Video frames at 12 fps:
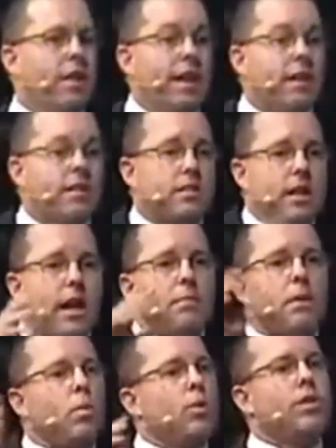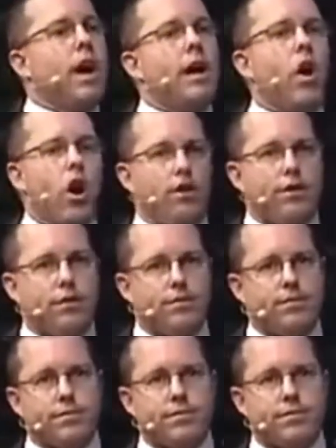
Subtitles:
then that excitement will die off.